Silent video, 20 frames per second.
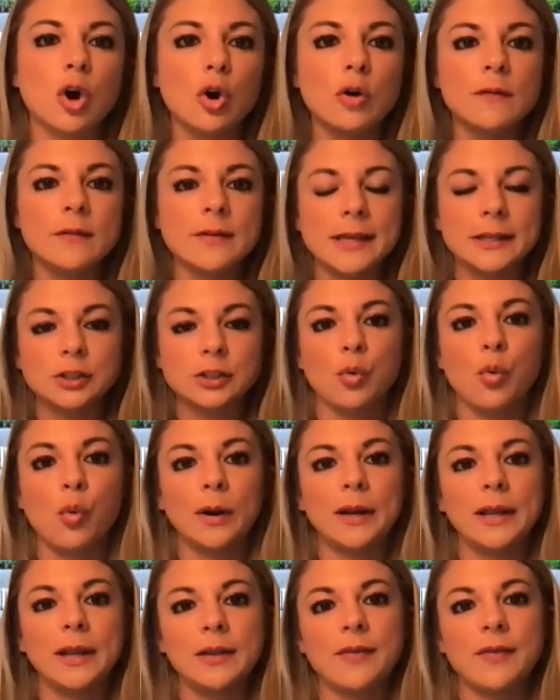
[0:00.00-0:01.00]
over that
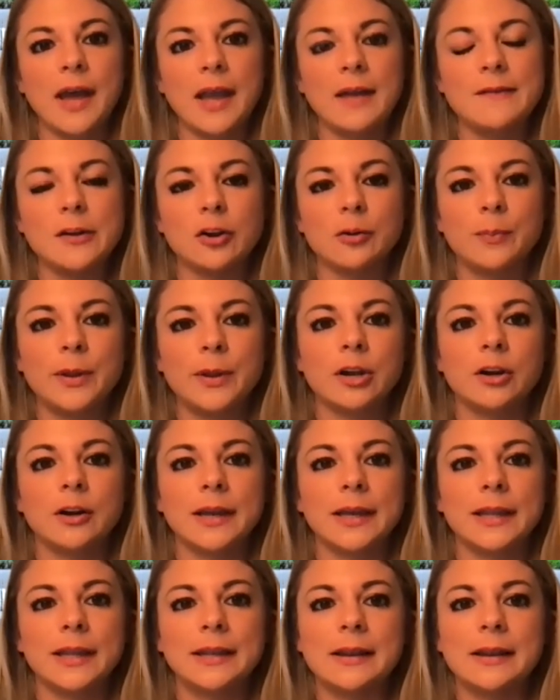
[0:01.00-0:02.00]
25-year
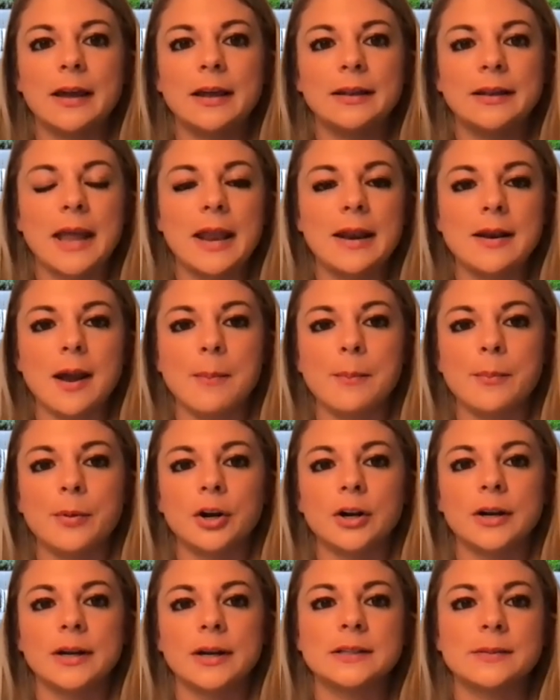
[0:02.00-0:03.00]
period net
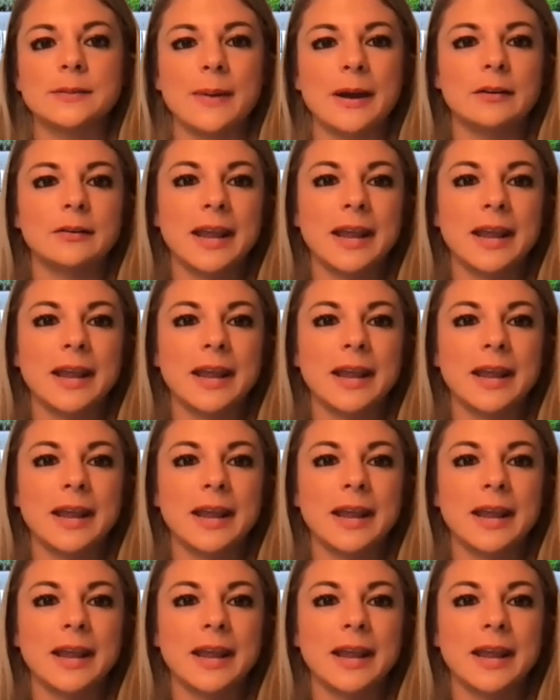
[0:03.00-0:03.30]
number is about